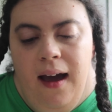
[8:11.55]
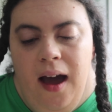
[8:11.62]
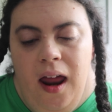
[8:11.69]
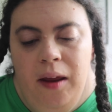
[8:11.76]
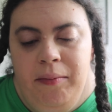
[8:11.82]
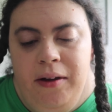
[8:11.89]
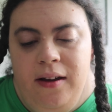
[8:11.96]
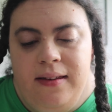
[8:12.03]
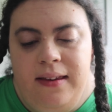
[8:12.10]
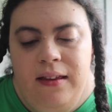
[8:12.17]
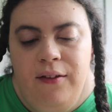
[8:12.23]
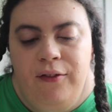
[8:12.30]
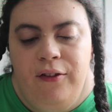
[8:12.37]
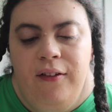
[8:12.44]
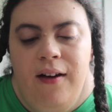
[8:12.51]
and I'm using
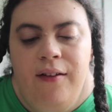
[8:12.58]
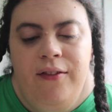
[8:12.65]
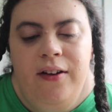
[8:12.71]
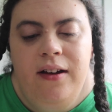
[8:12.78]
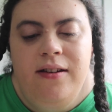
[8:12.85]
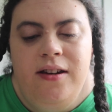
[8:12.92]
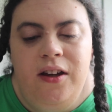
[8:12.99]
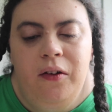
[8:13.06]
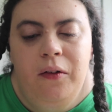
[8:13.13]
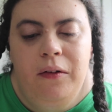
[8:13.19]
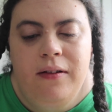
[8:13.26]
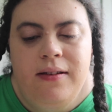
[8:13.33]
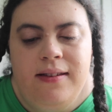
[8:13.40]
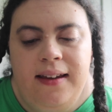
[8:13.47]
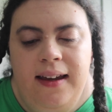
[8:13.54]
the Forever
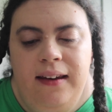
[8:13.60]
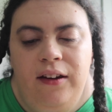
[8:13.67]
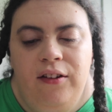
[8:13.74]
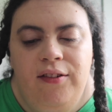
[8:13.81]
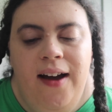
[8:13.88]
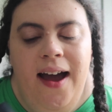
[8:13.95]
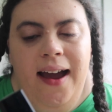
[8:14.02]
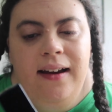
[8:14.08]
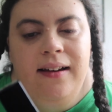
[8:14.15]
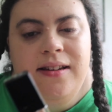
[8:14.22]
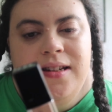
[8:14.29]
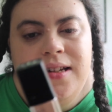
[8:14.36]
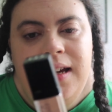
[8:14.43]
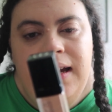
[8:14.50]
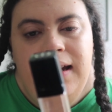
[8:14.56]
Dior Skin
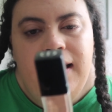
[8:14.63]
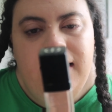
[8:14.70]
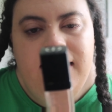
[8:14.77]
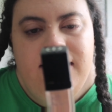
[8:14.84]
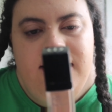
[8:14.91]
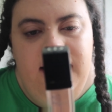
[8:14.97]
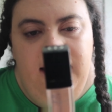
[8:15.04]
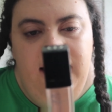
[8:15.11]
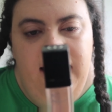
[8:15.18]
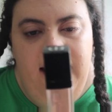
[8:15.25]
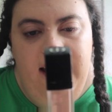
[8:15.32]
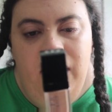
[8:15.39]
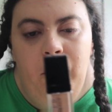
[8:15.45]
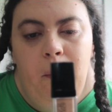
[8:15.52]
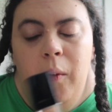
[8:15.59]
Correct Concealer
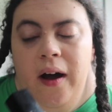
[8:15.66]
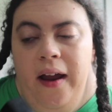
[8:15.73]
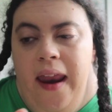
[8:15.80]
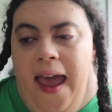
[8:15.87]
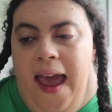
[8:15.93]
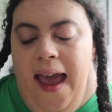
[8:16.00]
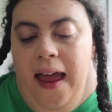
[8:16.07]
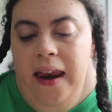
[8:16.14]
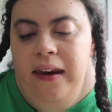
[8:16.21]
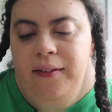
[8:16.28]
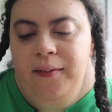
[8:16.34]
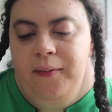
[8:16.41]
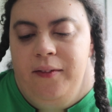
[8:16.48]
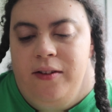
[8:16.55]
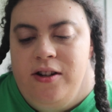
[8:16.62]
in a 1N
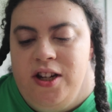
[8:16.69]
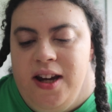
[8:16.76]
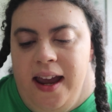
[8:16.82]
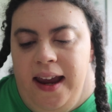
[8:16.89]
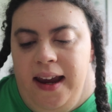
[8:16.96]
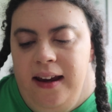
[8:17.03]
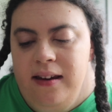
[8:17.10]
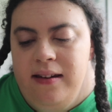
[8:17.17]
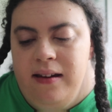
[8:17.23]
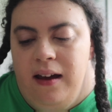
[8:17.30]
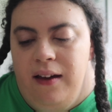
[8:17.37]
shade.